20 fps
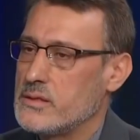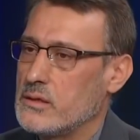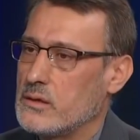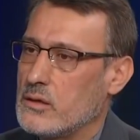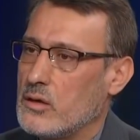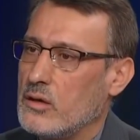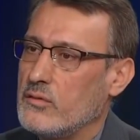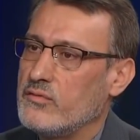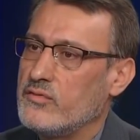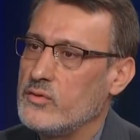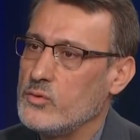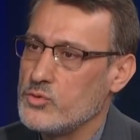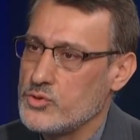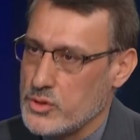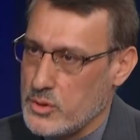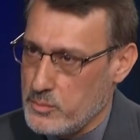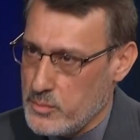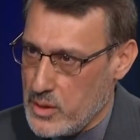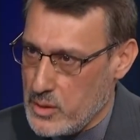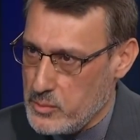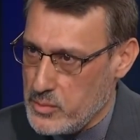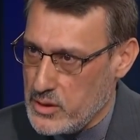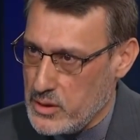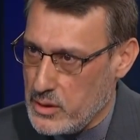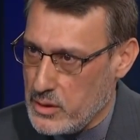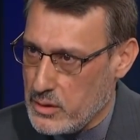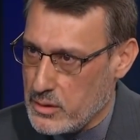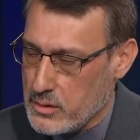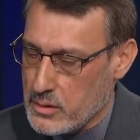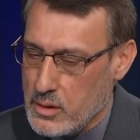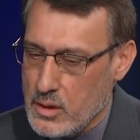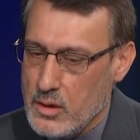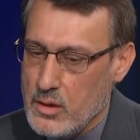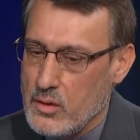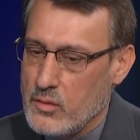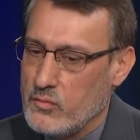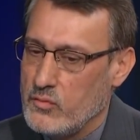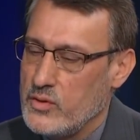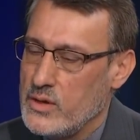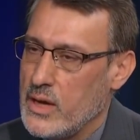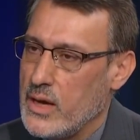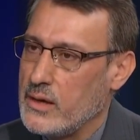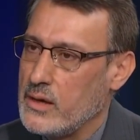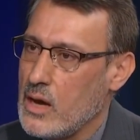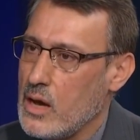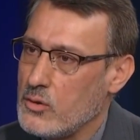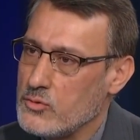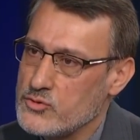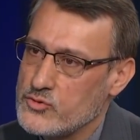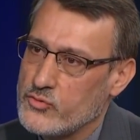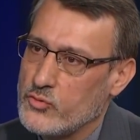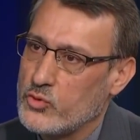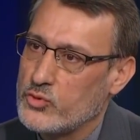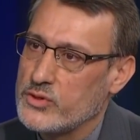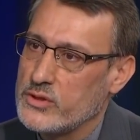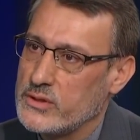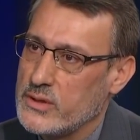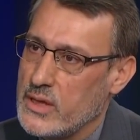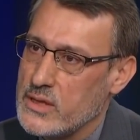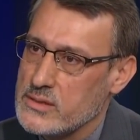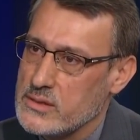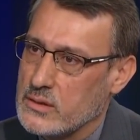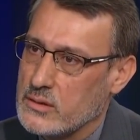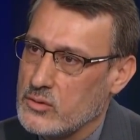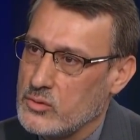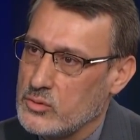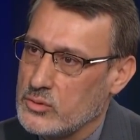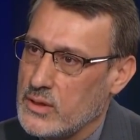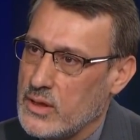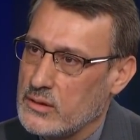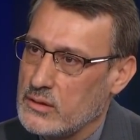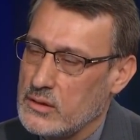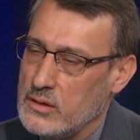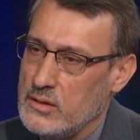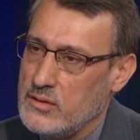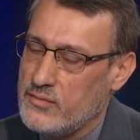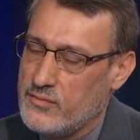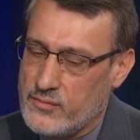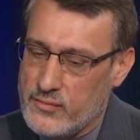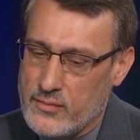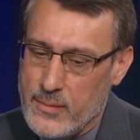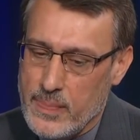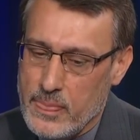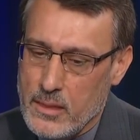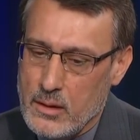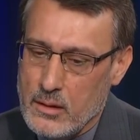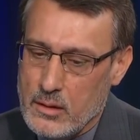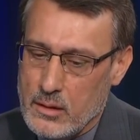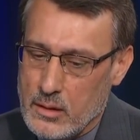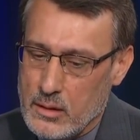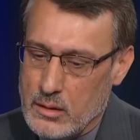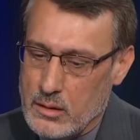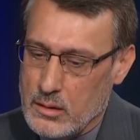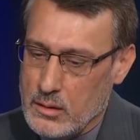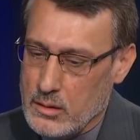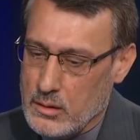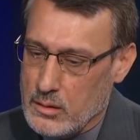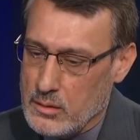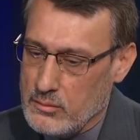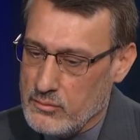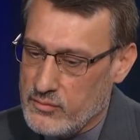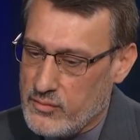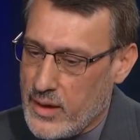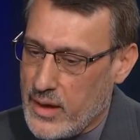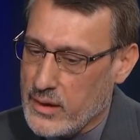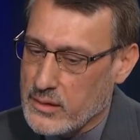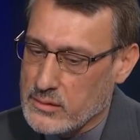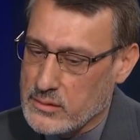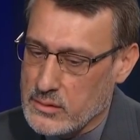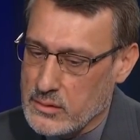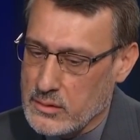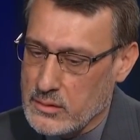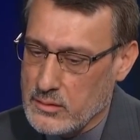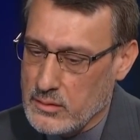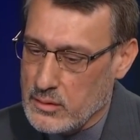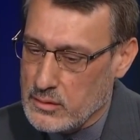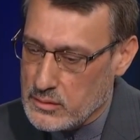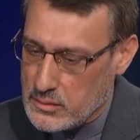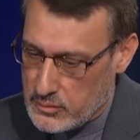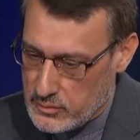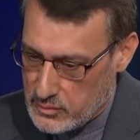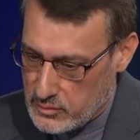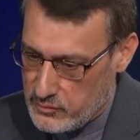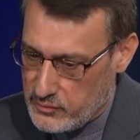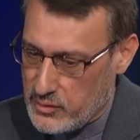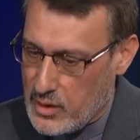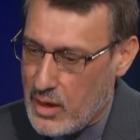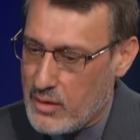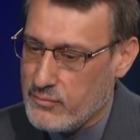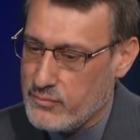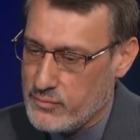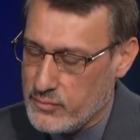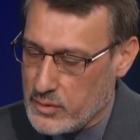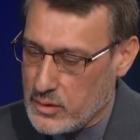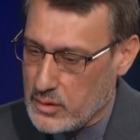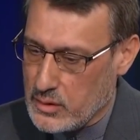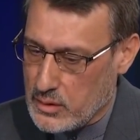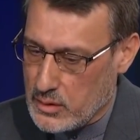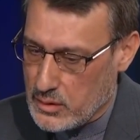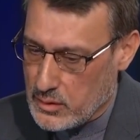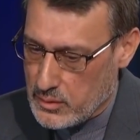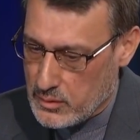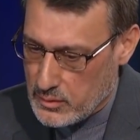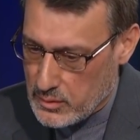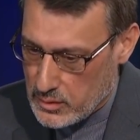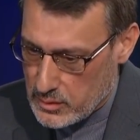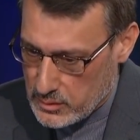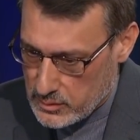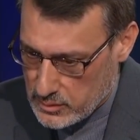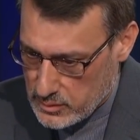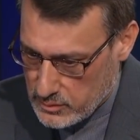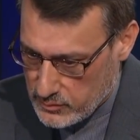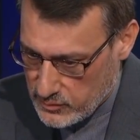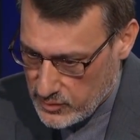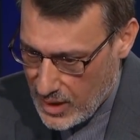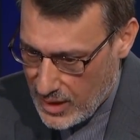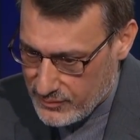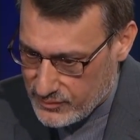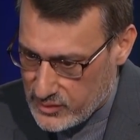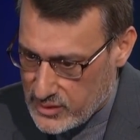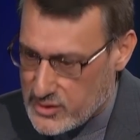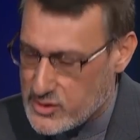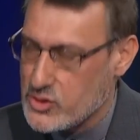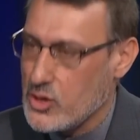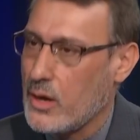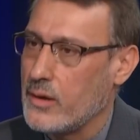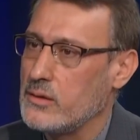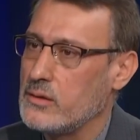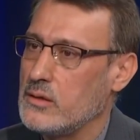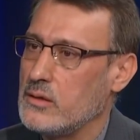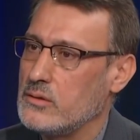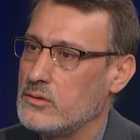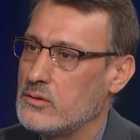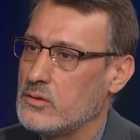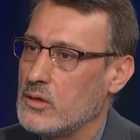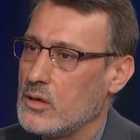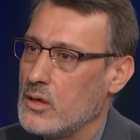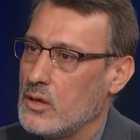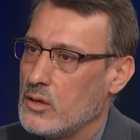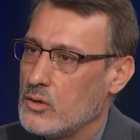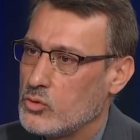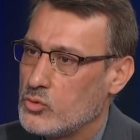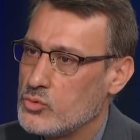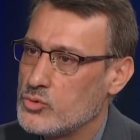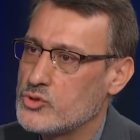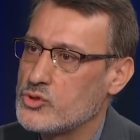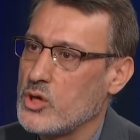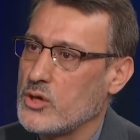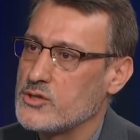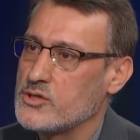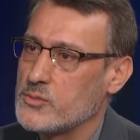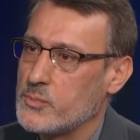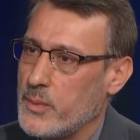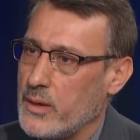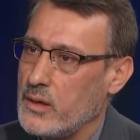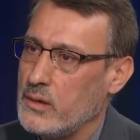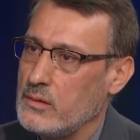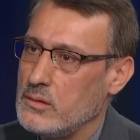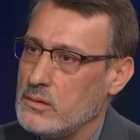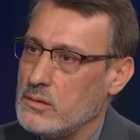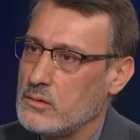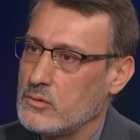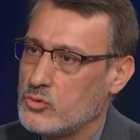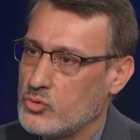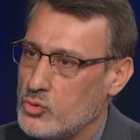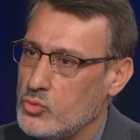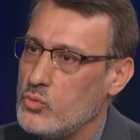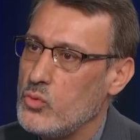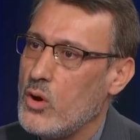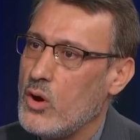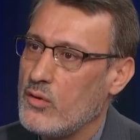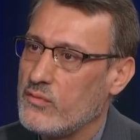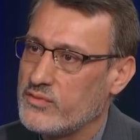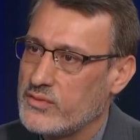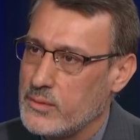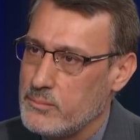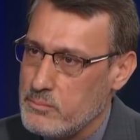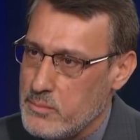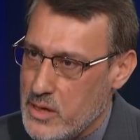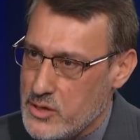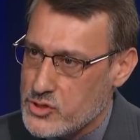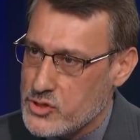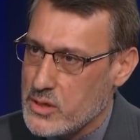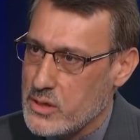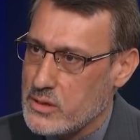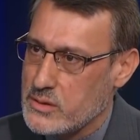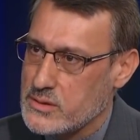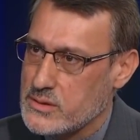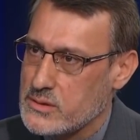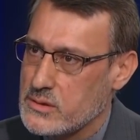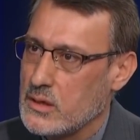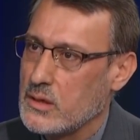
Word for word: a confusion maybe here. We announced forty days ago that if, uh, in fact, uh, we have uh, we have decided to suspend two of the measures